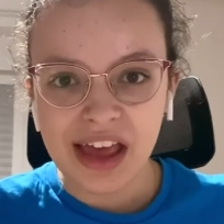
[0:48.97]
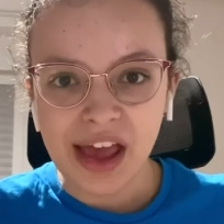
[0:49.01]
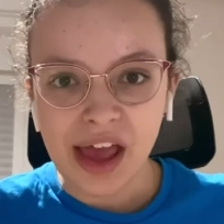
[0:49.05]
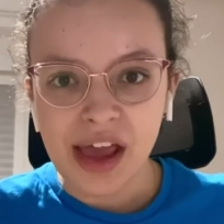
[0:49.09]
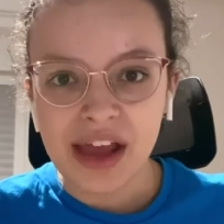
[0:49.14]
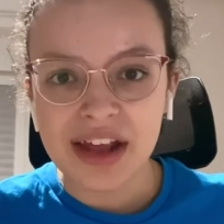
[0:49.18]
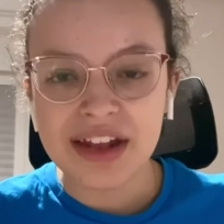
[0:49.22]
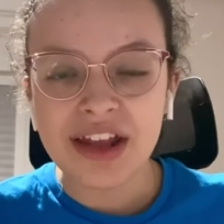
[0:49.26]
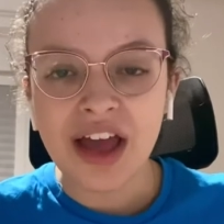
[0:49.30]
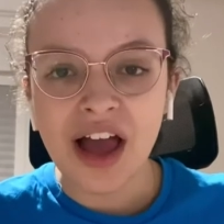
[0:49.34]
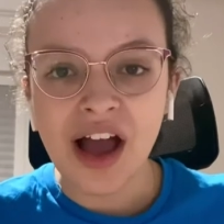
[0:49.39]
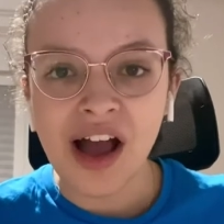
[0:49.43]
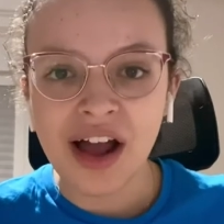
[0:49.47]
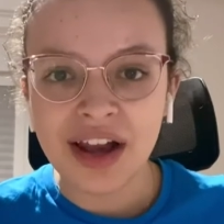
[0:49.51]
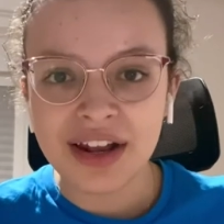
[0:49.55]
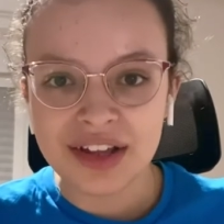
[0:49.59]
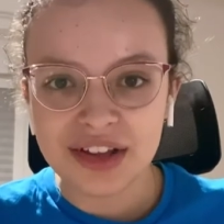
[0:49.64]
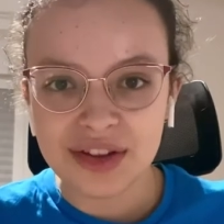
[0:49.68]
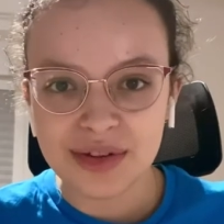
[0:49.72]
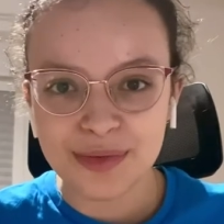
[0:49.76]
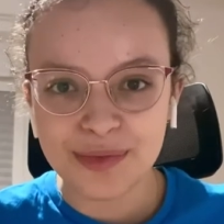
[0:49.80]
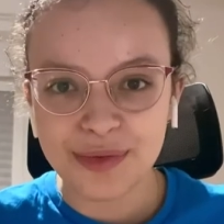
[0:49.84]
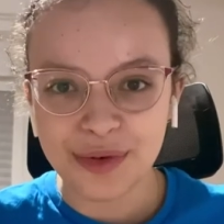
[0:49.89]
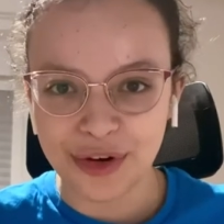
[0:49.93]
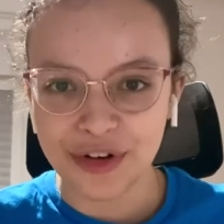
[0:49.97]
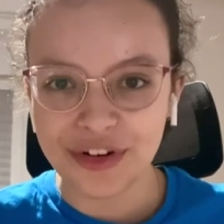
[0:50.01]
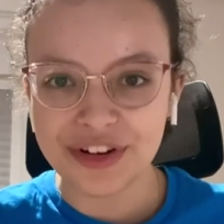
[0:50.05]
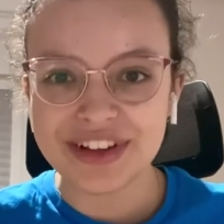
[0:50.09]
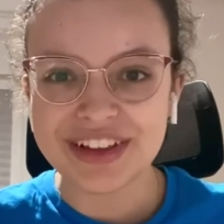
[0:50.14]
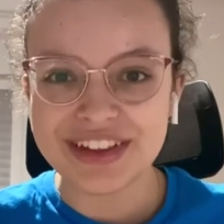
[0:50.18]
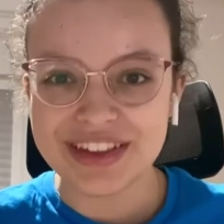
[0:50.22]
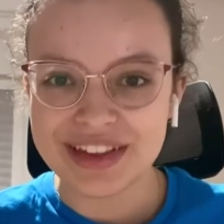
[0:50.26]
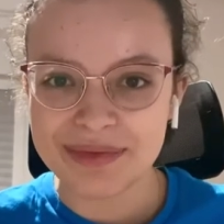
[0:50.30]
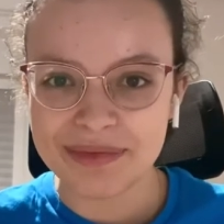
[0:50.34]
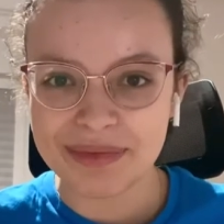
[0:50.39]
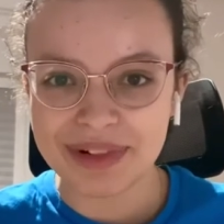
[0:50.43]
in unexplored
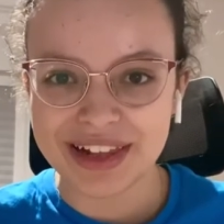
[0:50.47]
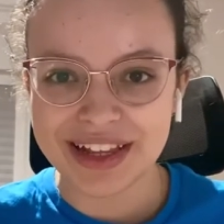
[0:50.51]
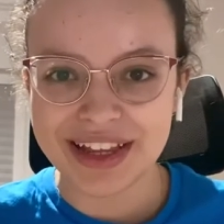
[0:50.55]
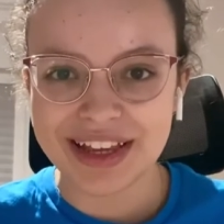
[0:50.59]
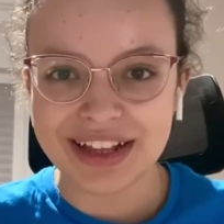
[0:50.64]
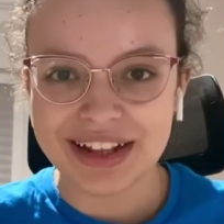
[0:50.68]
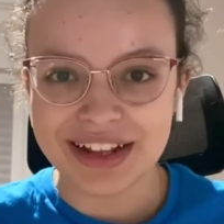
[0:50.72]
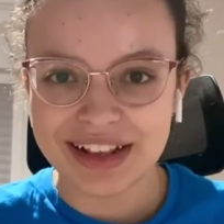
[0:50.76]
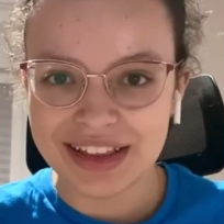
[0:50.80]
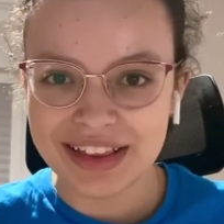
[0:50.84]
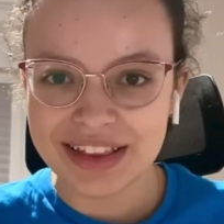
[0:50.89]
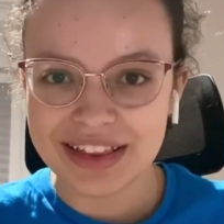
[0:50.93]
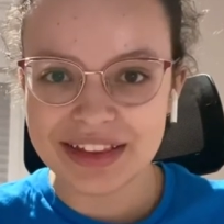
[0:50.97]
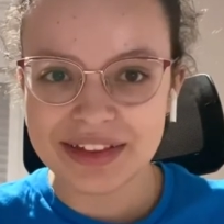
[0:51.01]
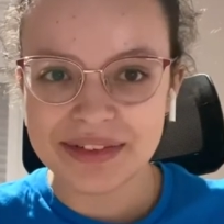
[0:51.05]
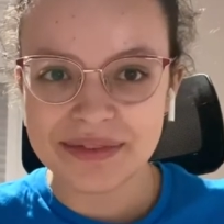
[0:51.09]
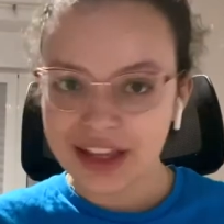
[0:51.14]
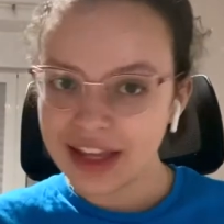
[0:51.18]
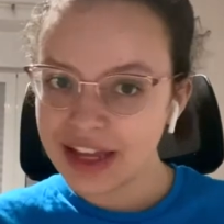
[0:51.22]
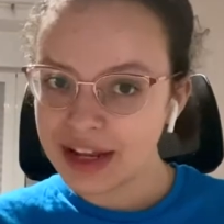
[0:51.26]
disciplines.